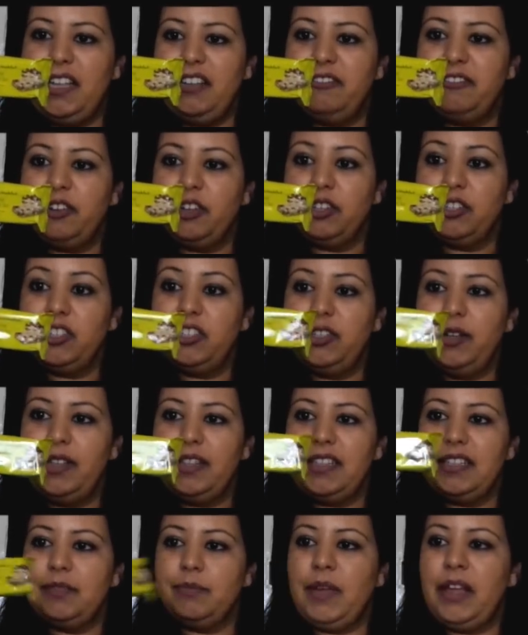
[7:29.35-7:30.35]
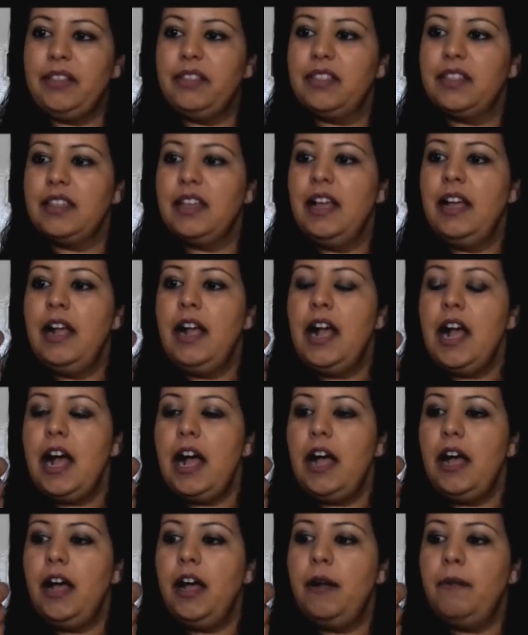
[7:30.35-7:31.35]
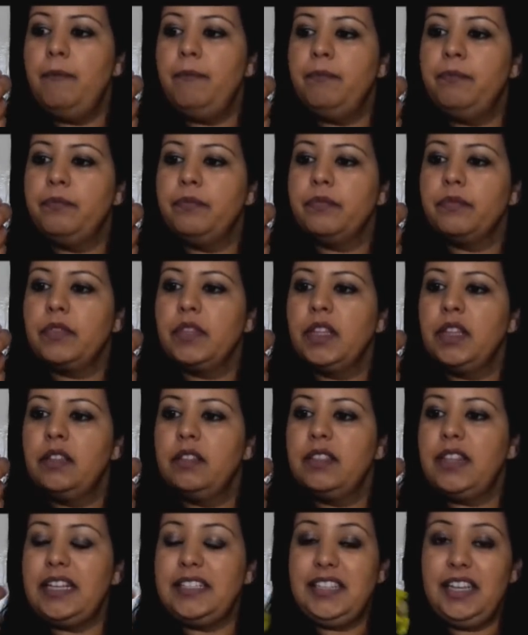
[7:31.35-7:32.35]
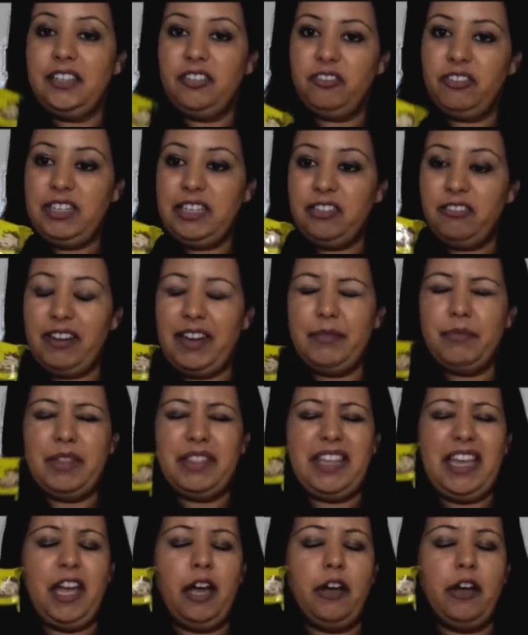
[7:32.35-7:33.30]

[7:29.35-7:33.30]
forgot to do it this month. They taste really great, but they